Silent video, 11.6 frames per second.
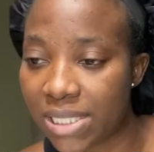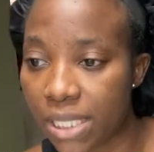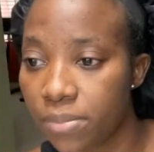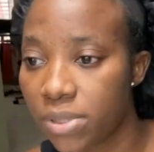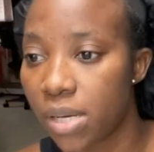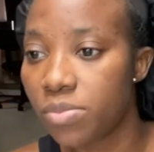
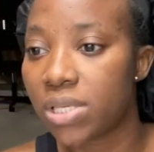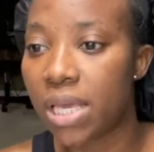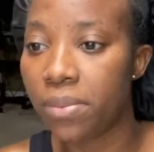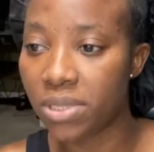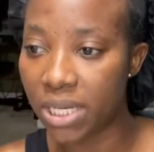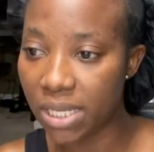symptoms
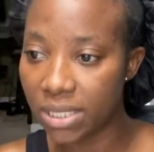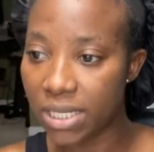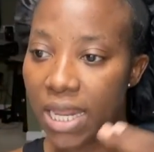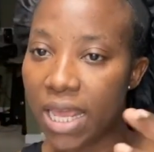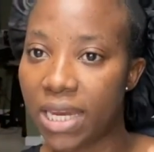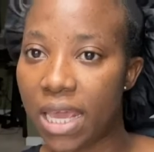keep
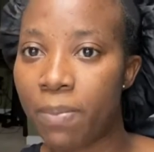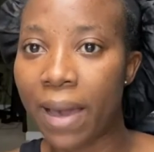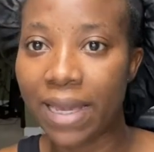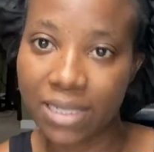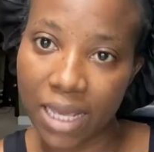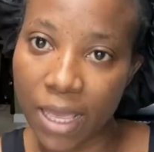changing day
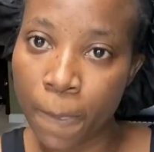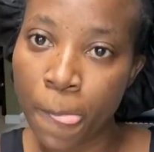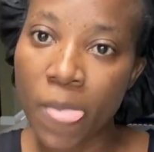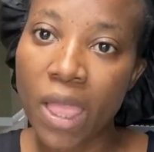by day.